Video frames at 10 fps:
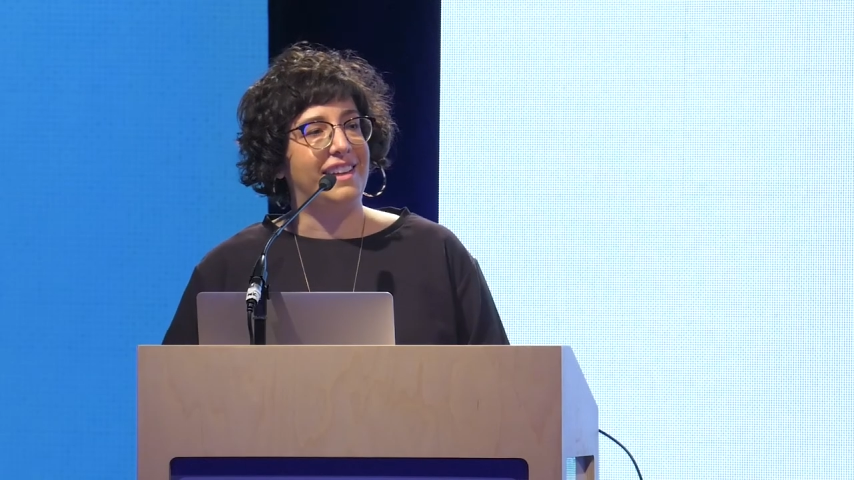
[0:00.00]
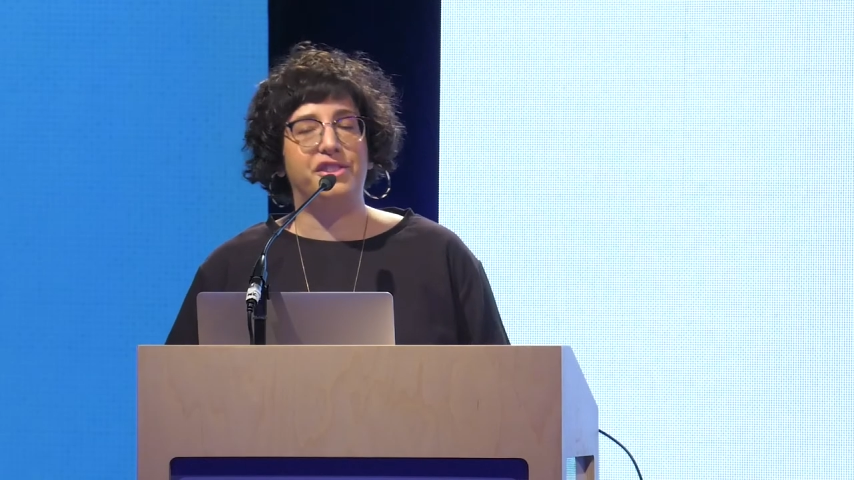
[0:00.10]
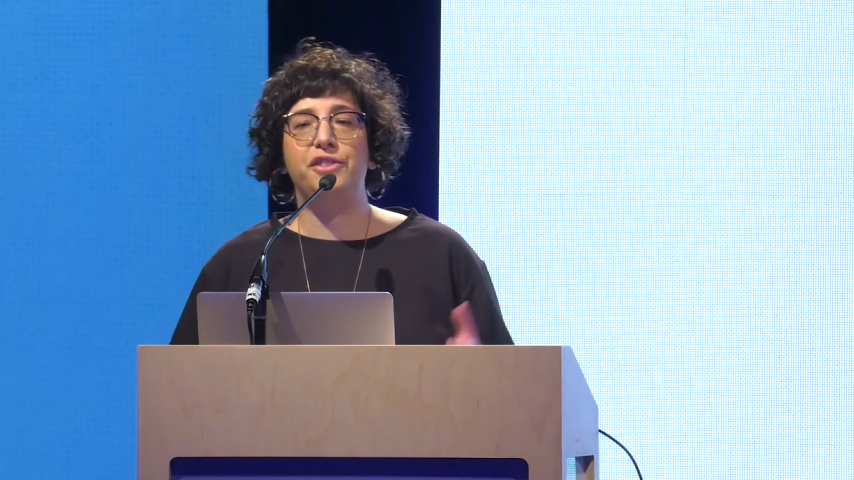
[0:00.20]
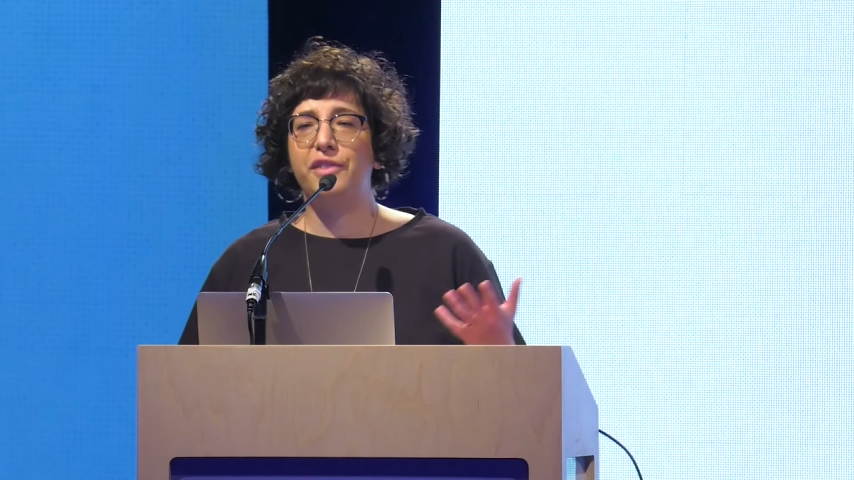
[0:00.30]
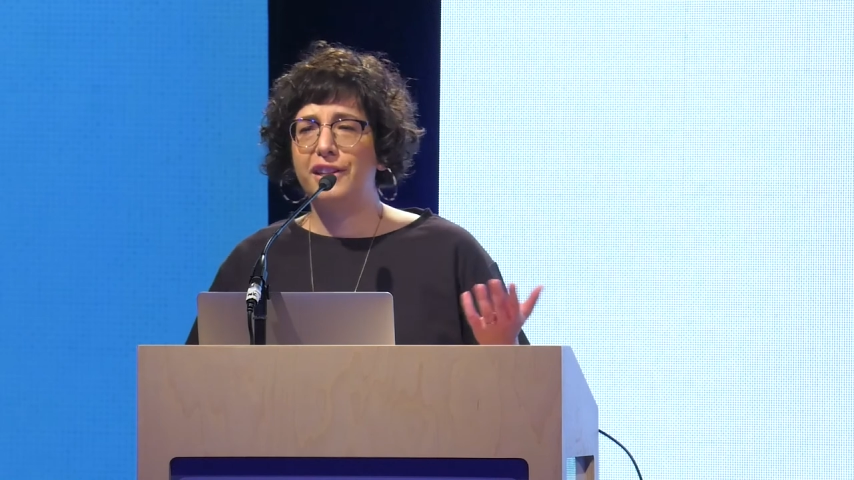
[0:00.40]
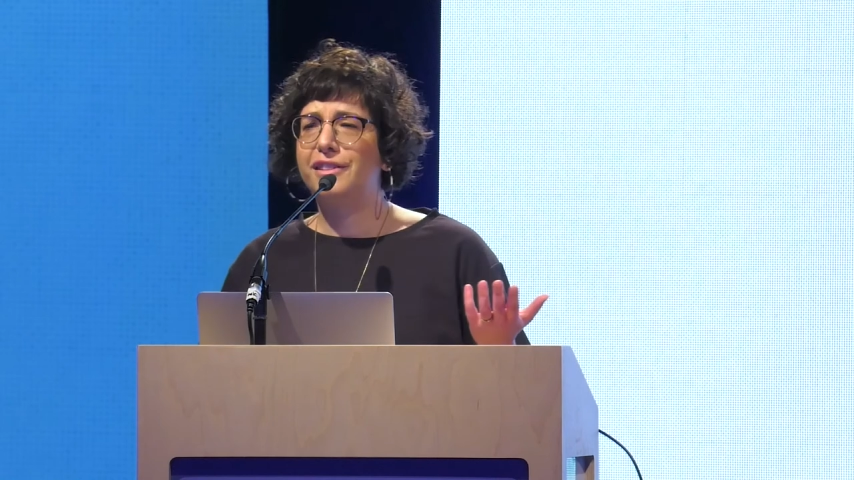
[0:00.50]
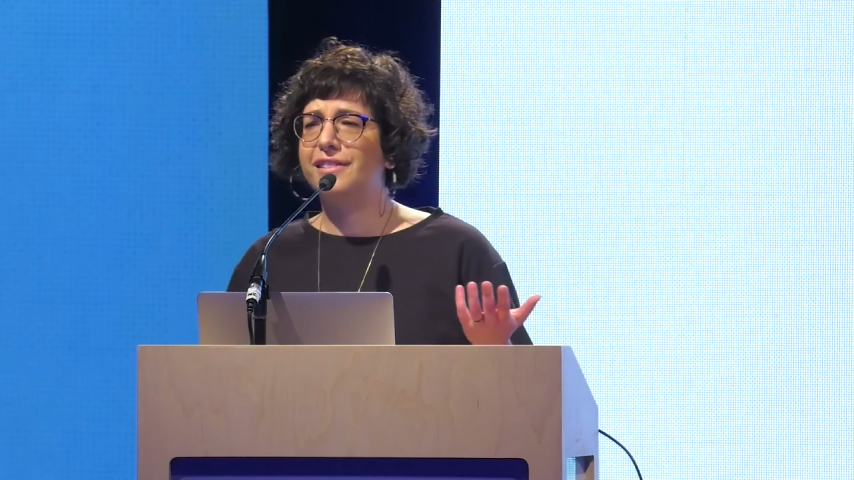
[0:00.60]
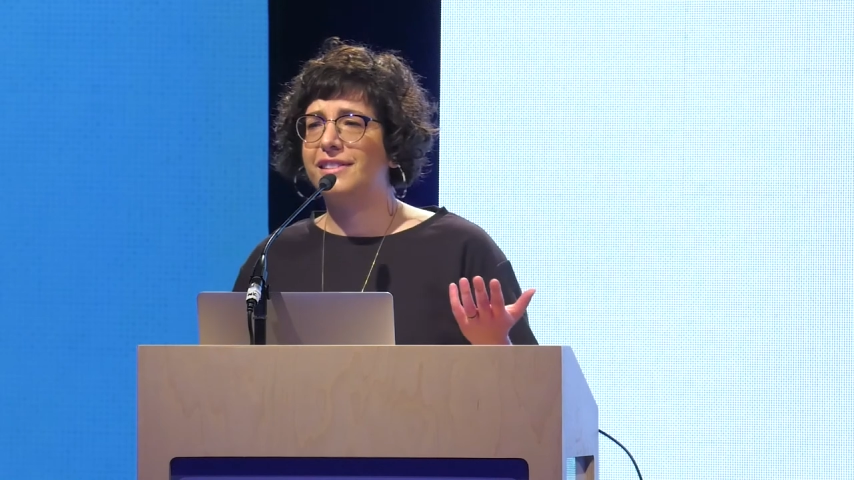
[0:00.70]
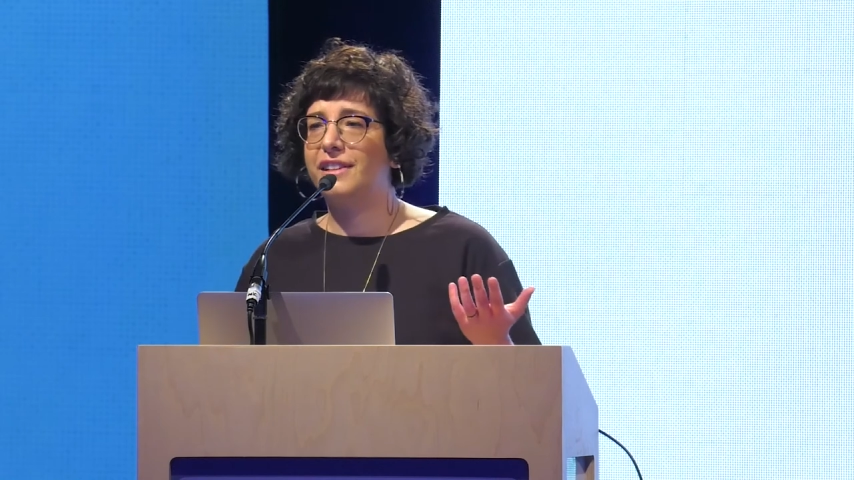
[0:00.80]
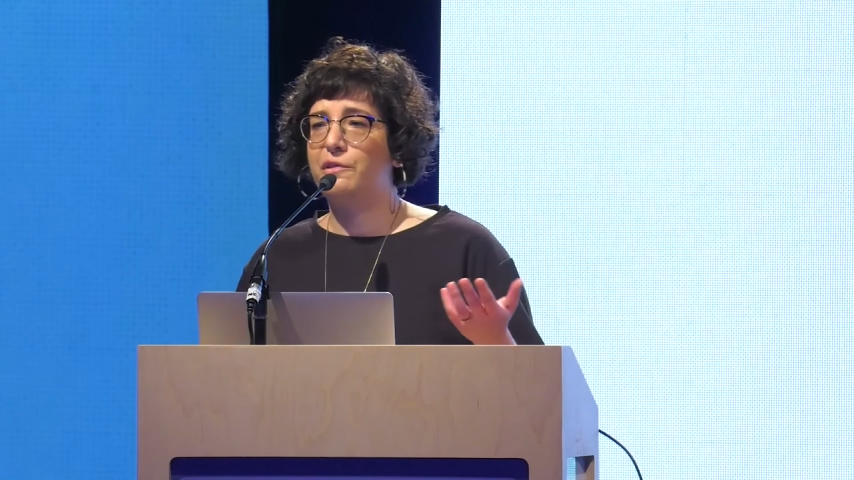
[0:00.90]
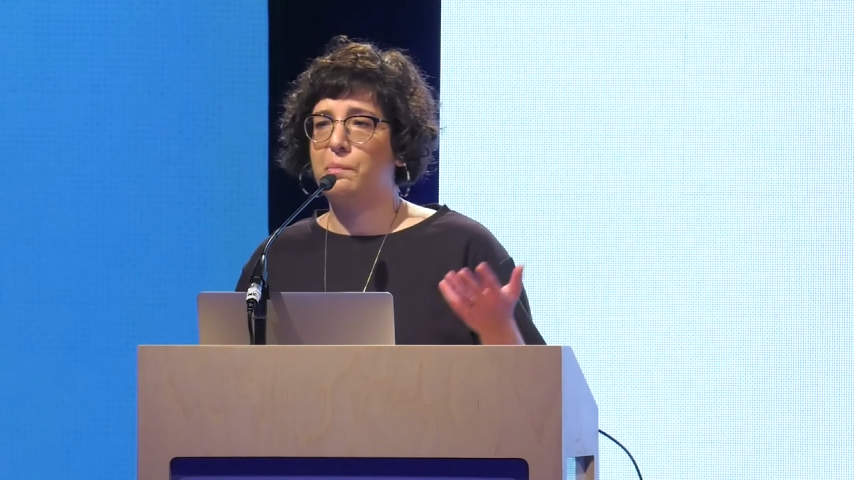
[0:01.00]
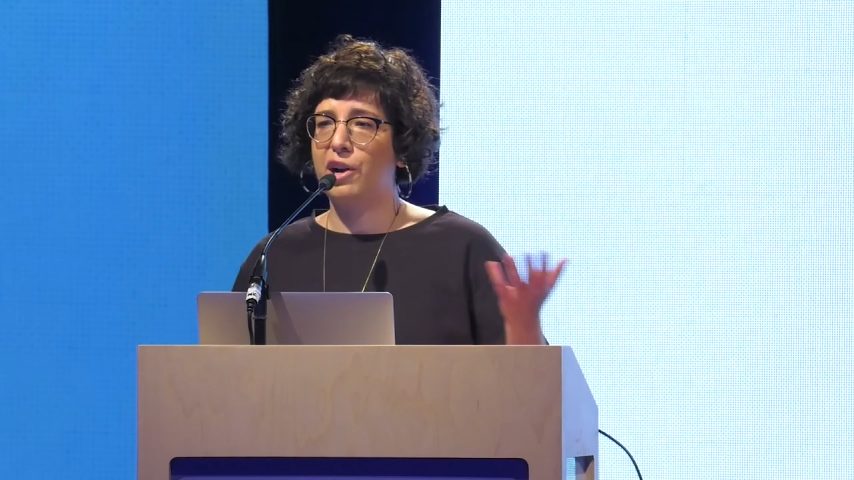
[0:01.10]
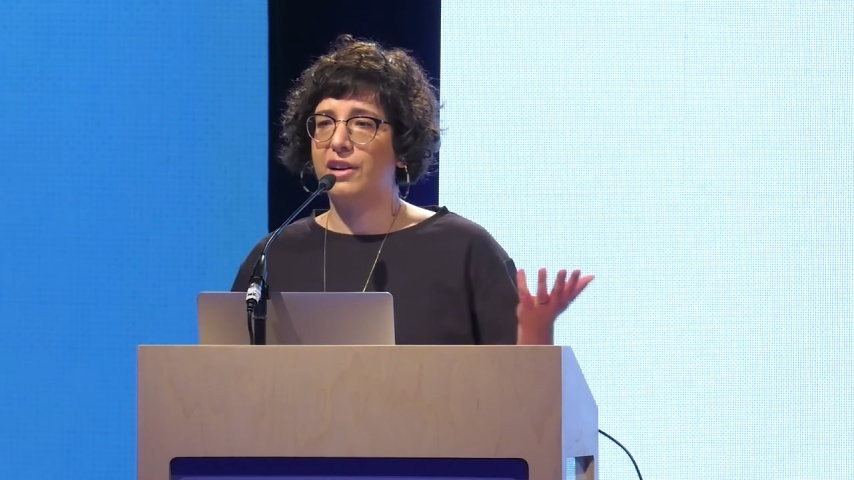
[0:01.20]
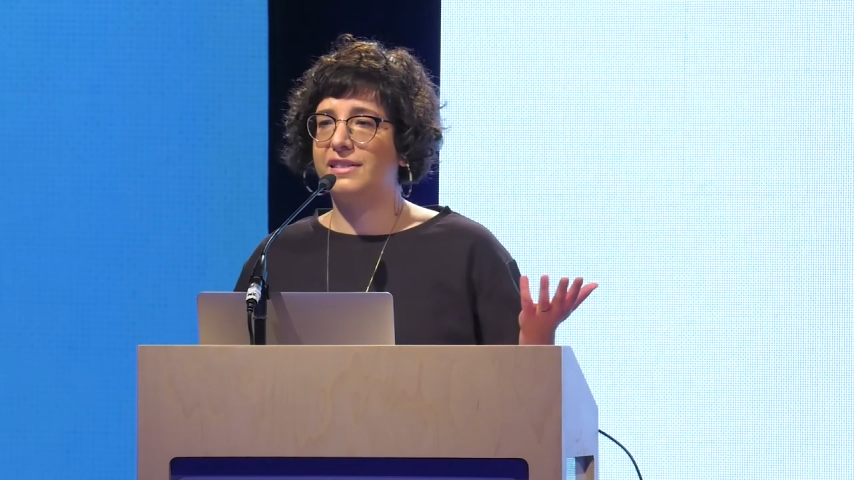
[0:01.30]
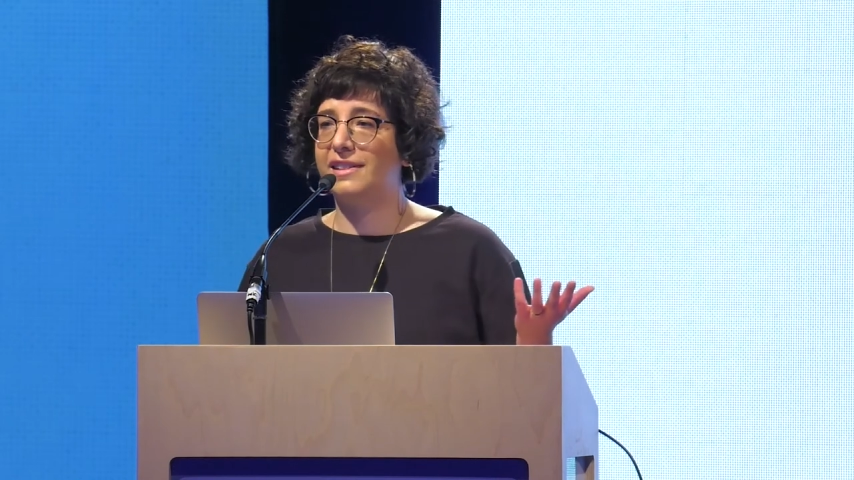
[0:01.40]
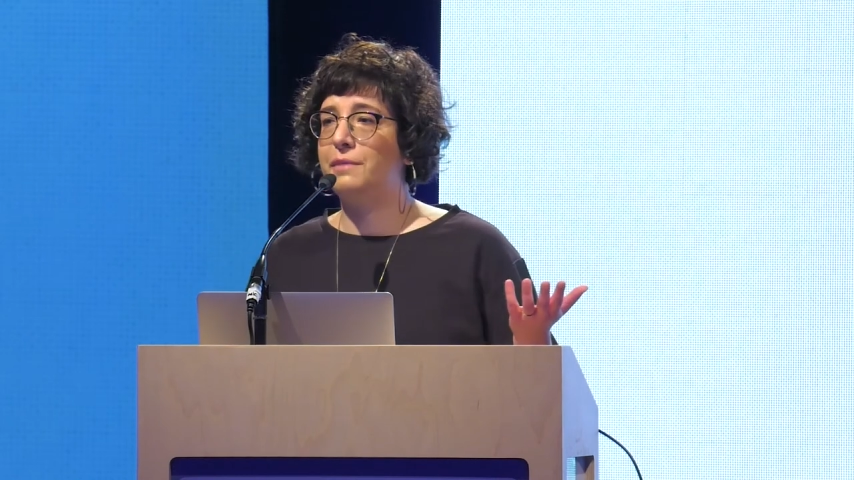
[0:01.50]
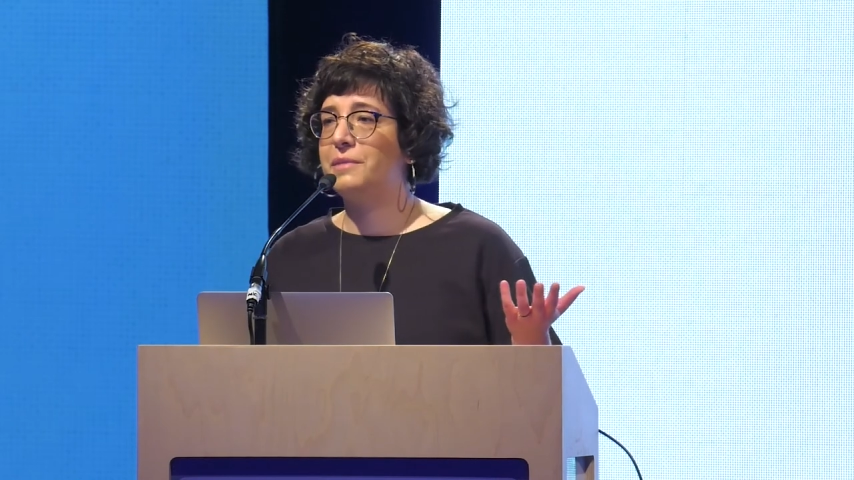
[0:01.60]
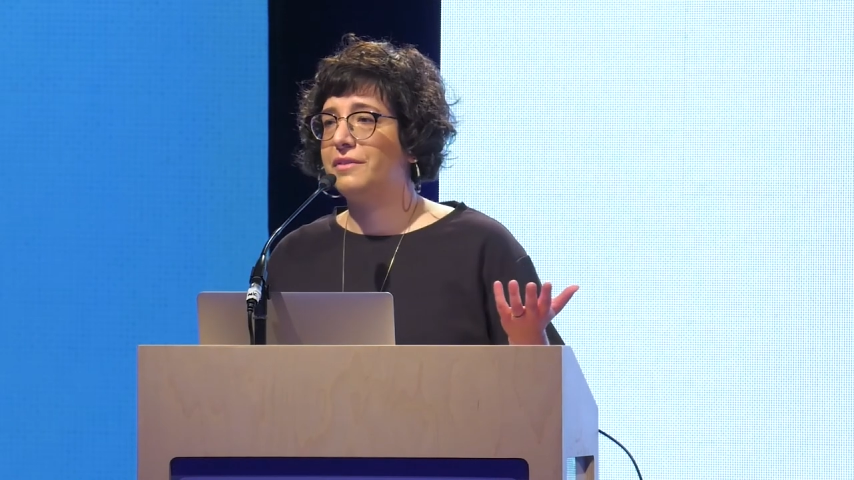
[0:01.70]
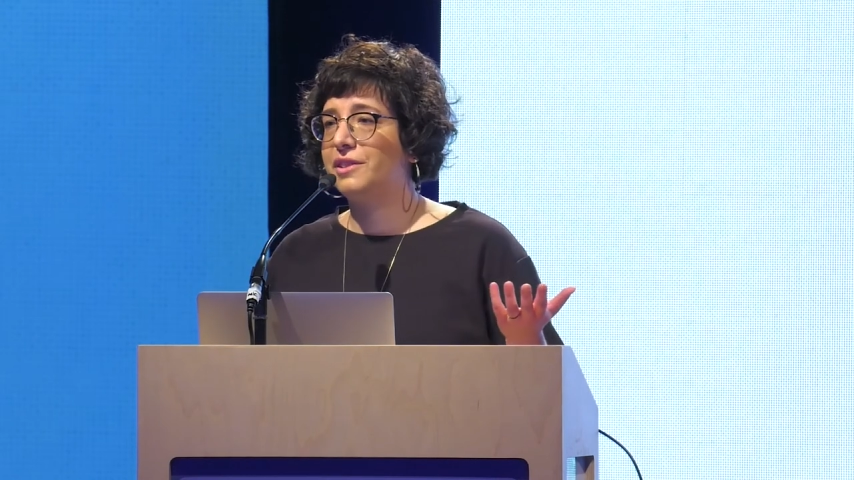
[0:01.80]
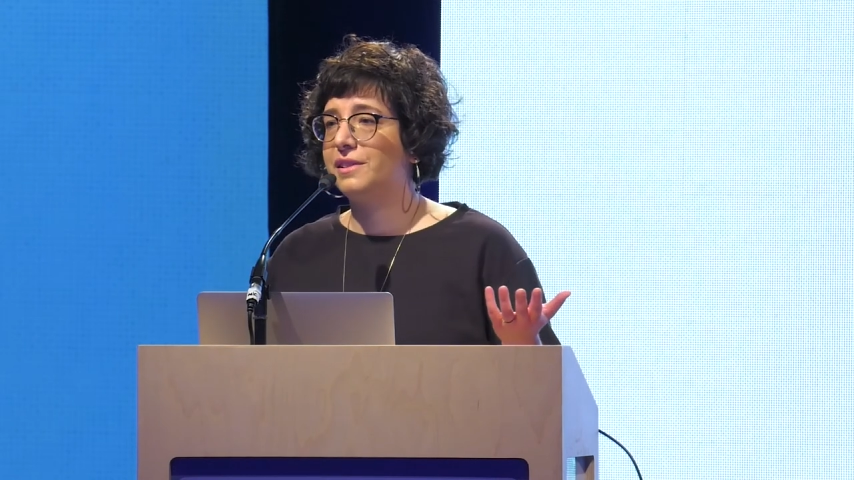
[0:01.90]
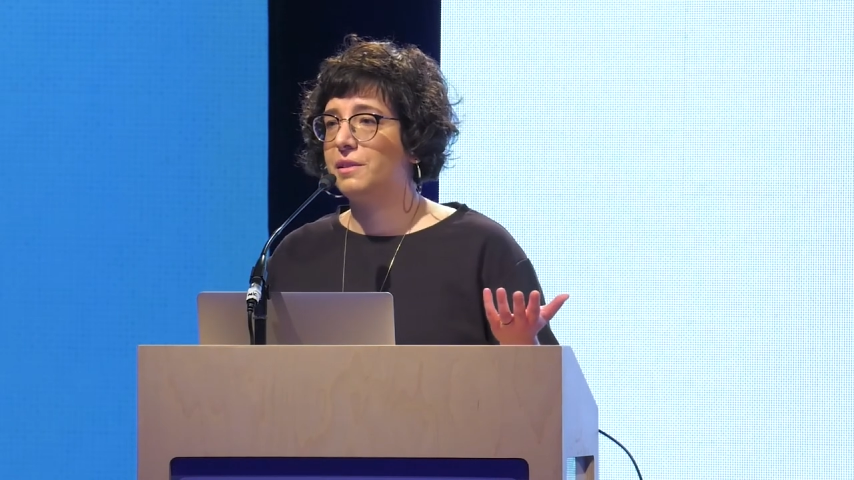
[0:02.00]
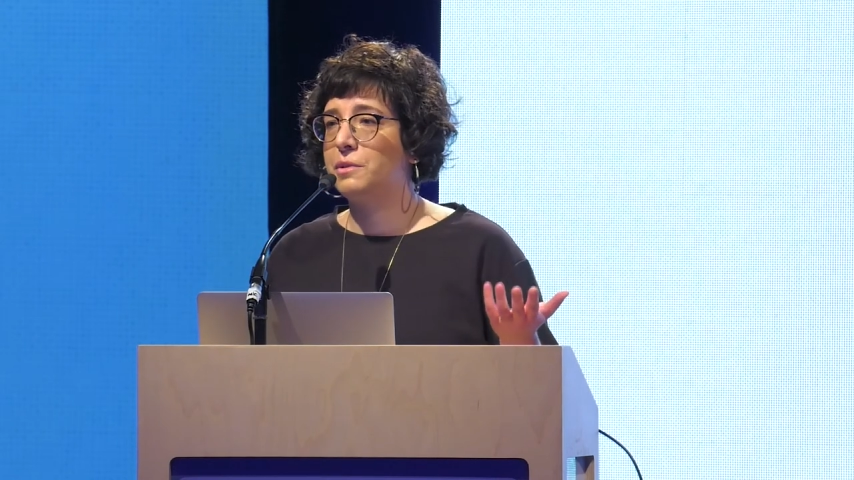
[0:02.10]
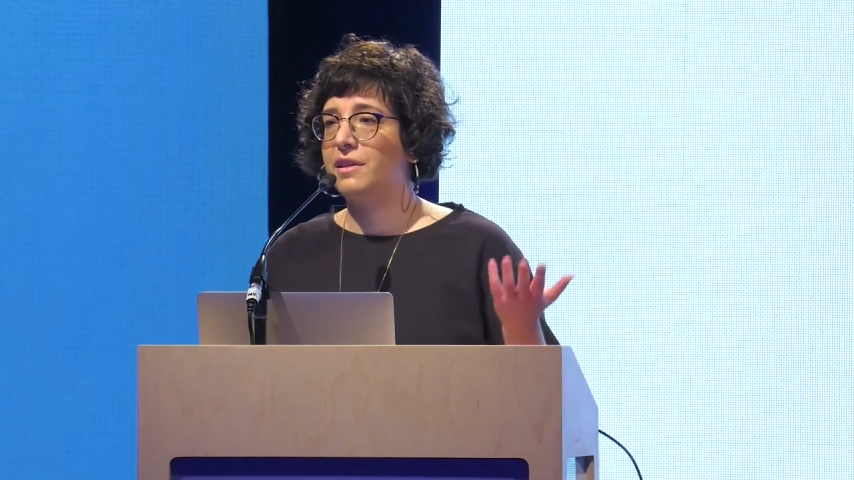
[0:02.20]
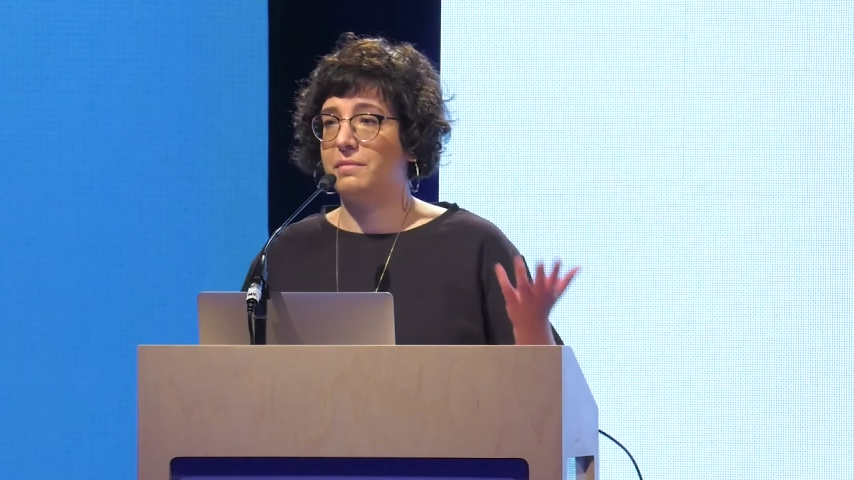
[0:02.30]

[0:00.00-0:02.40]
And she figures if a park is named after someone,